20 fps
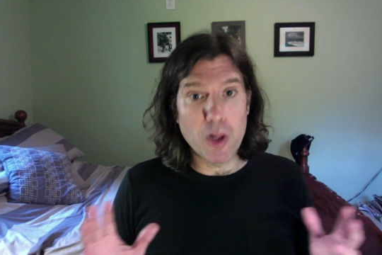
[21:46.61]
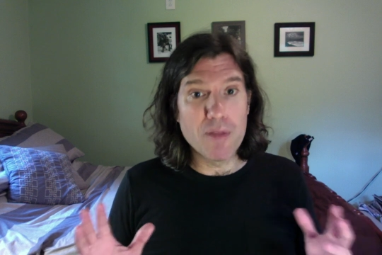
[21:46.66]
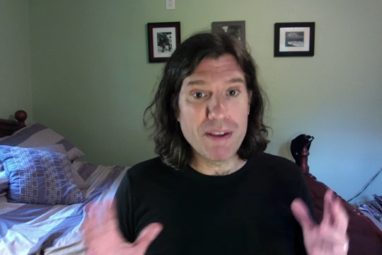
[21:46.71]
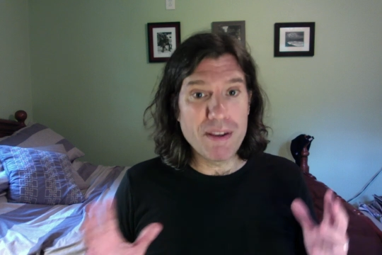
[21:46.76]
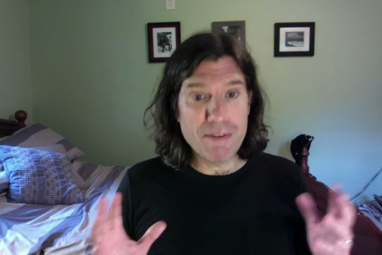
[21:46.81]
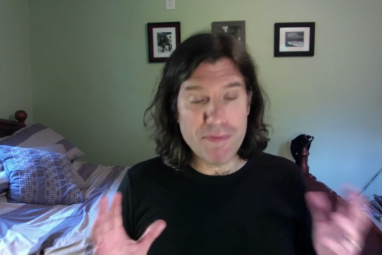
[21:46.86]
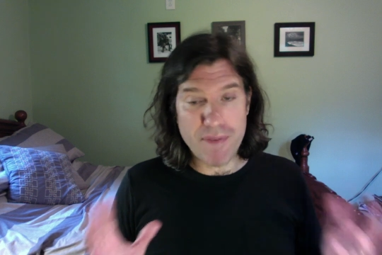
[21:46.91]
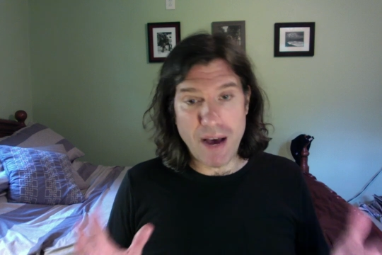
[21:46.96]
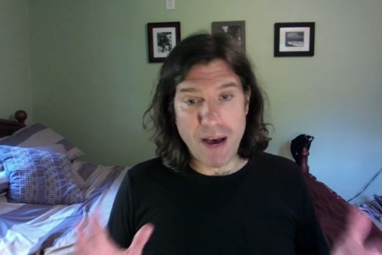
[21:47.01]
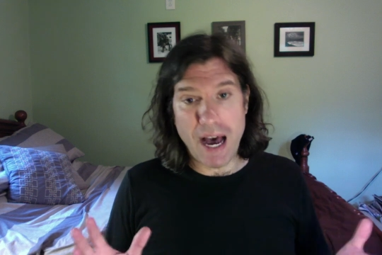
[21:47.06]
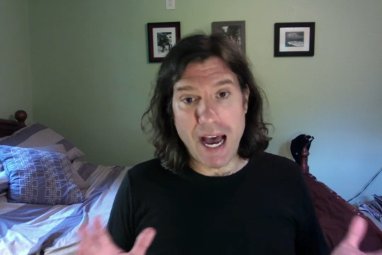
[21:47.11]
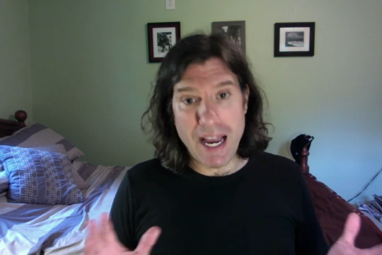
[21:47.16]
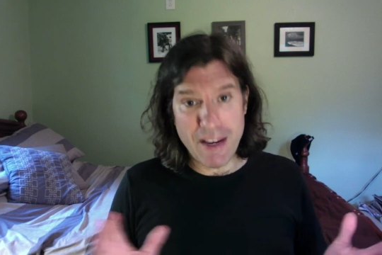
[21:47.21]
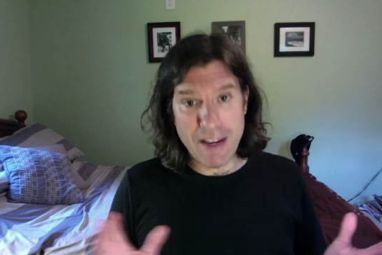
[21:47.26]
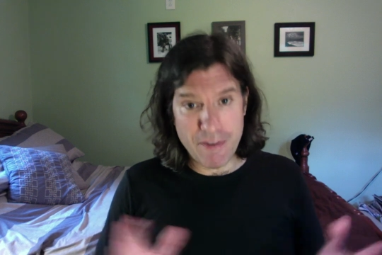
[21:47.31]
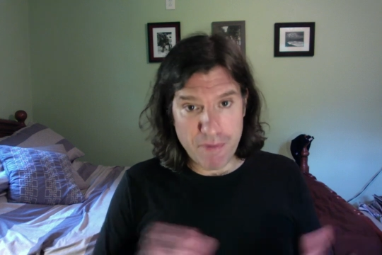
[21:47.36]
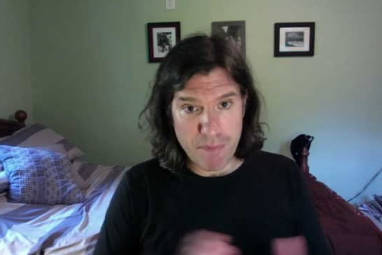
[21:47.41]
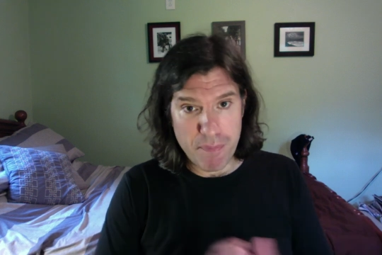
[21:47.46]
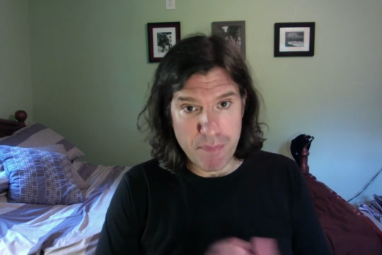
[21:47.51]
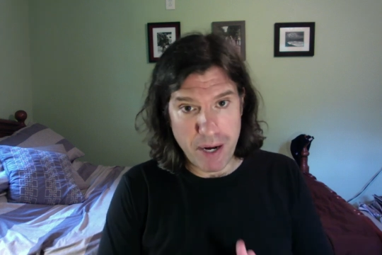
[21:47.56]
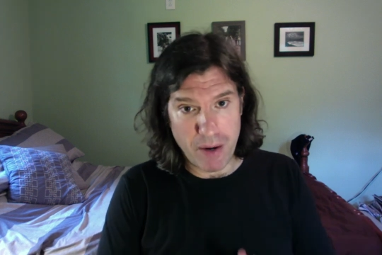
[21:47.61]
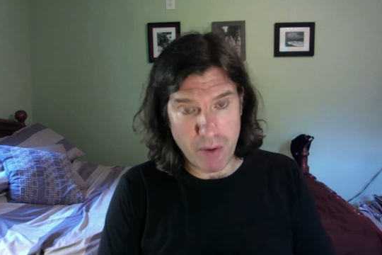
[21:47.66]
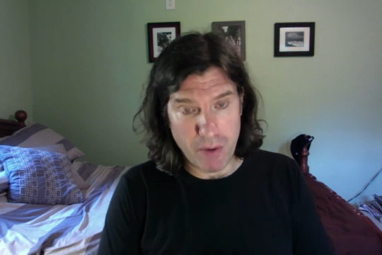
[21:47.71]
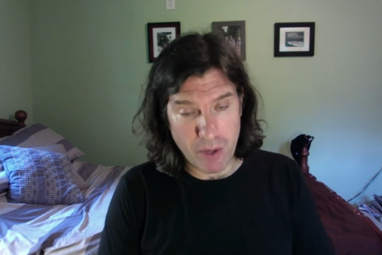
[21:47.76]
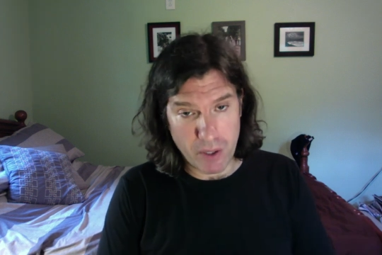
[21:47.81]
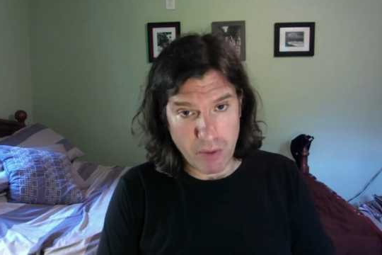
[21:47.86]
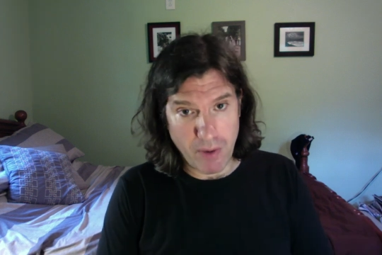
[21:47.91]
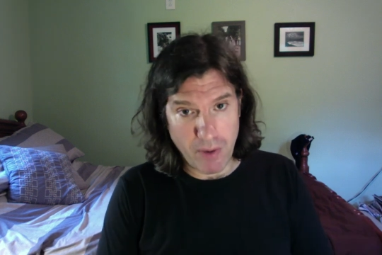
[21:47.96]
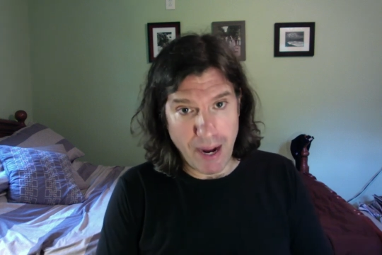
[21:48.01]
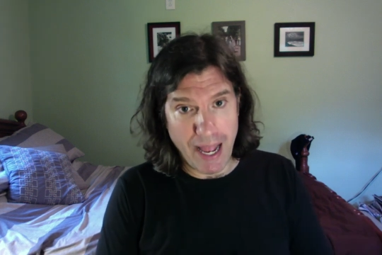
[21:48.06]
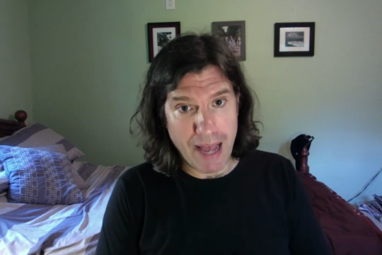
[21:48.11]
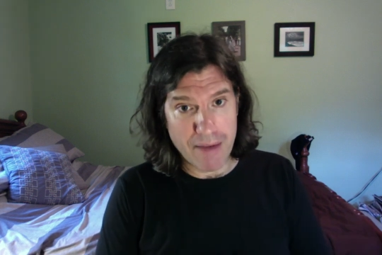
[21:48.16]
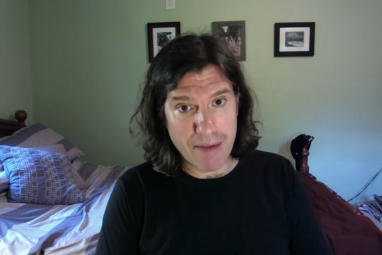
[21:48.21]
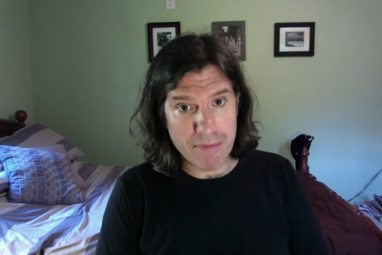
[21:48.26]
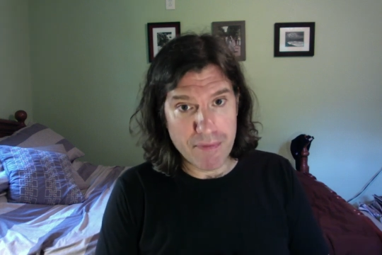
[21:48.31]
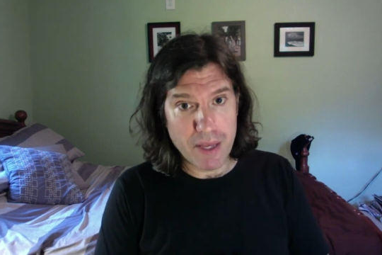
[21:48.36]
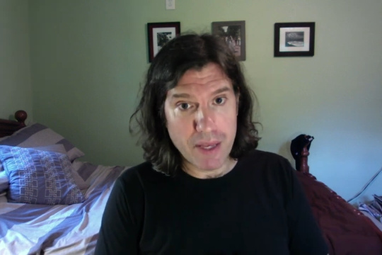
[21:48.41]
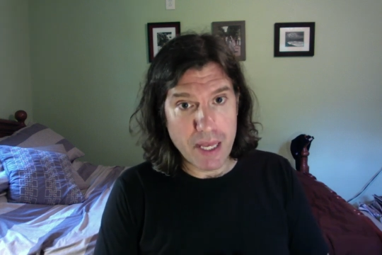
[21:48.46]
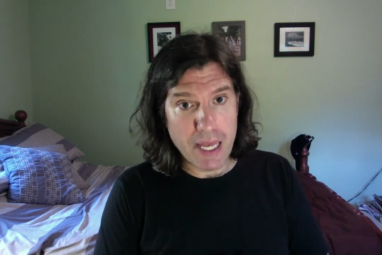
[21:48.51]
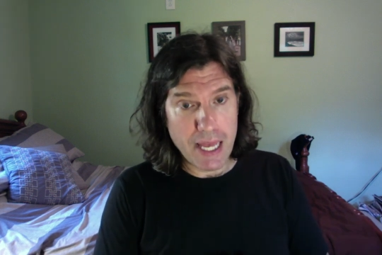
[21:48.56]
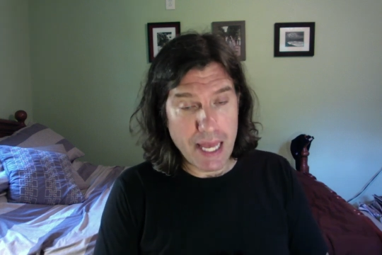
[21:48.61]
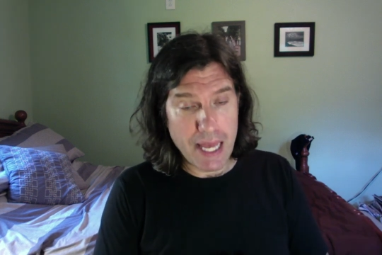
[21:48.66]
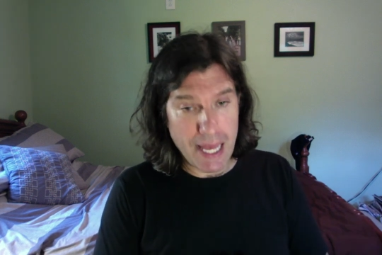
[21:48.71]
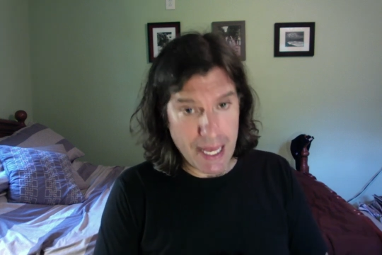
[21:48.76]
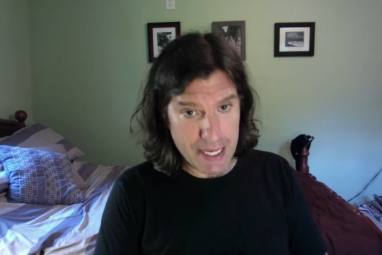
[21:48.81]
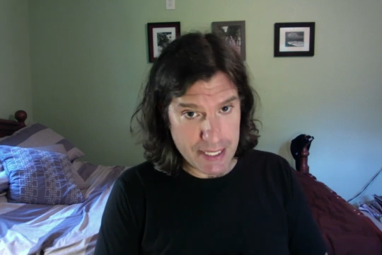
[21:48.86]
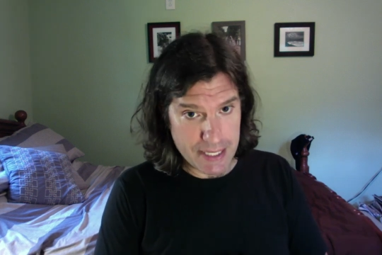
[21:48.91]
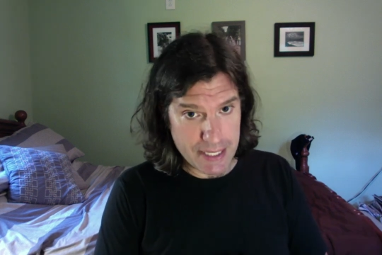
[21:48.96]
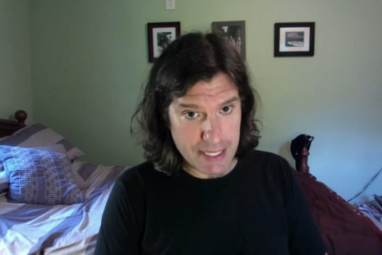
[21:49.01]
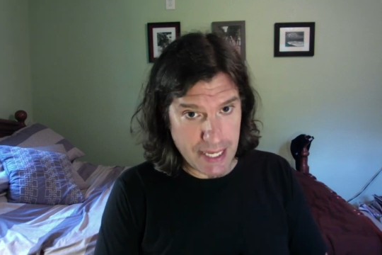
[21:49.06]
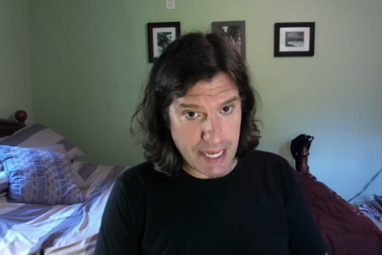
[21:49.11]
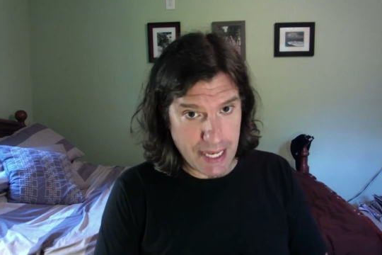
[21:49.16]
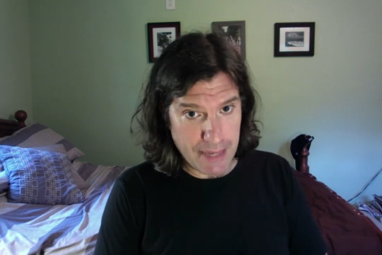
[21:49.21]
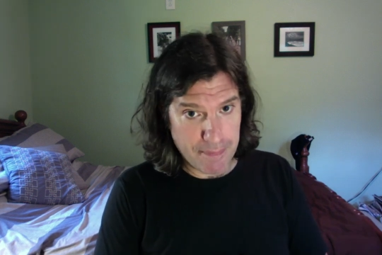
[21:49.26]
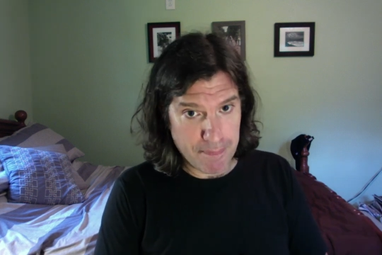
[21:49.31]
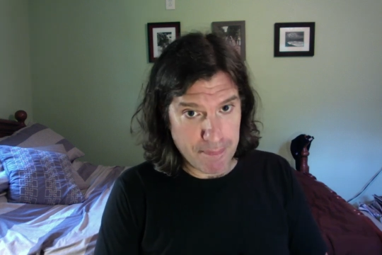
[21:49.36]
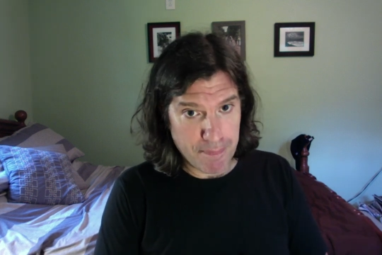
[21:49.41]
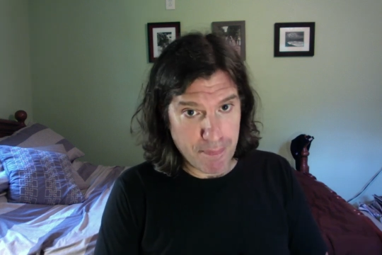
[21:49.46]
a 5-paragraph essay.